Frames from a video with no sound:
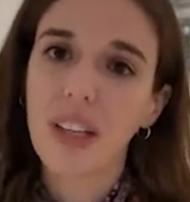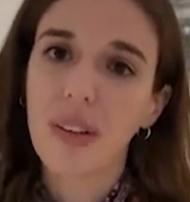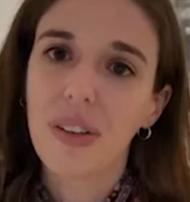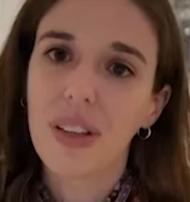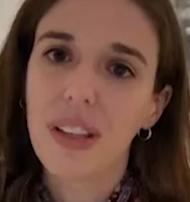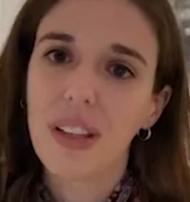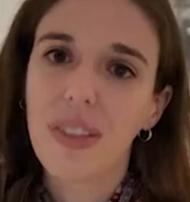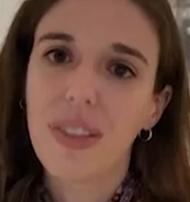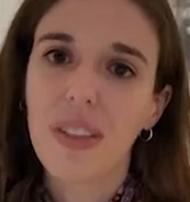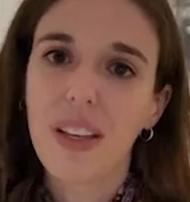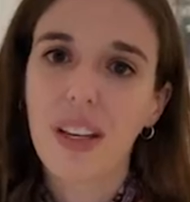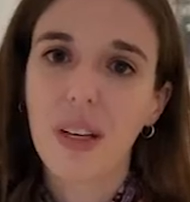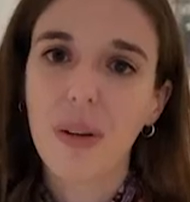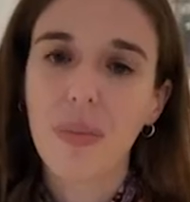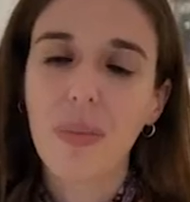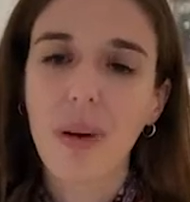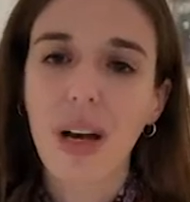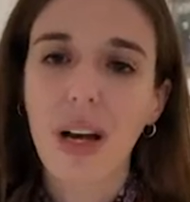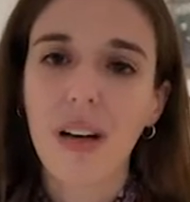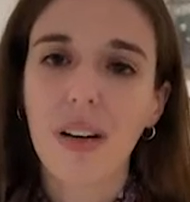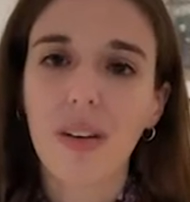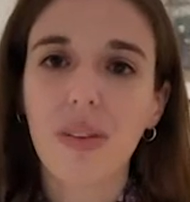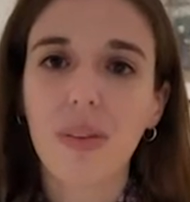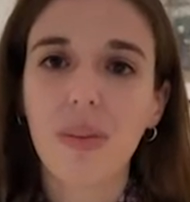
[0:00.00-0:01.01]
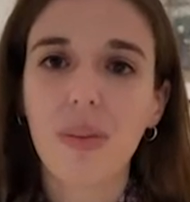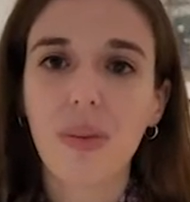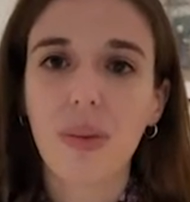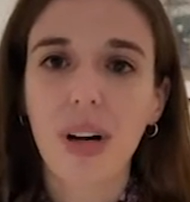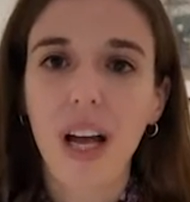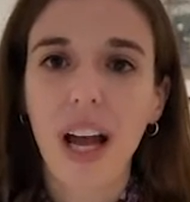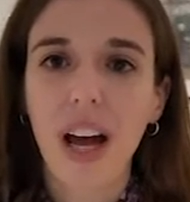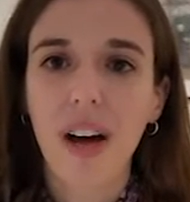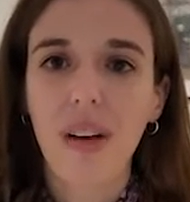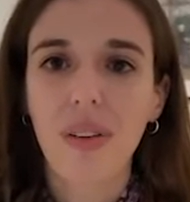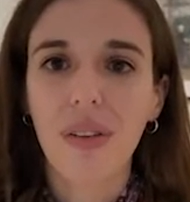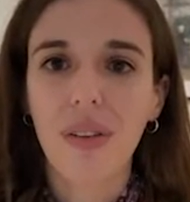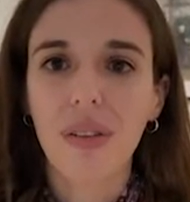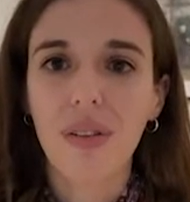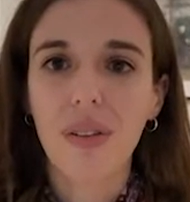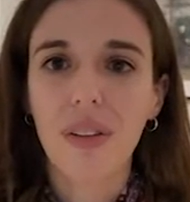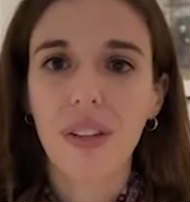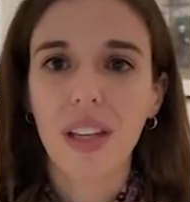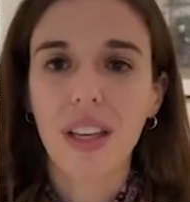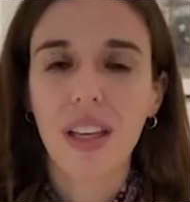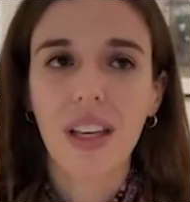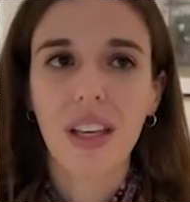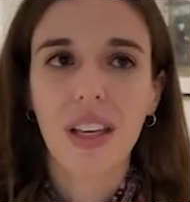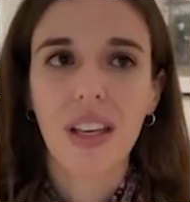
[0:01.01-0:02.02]
You can think about how
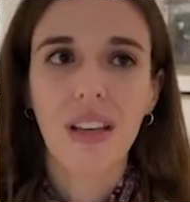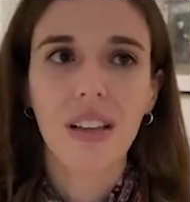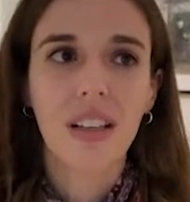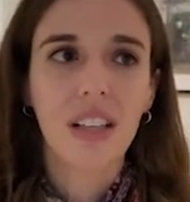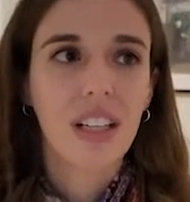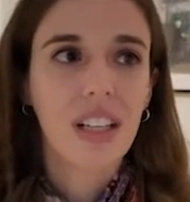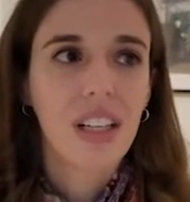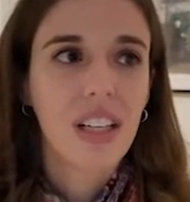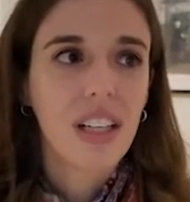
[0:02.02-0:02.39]
the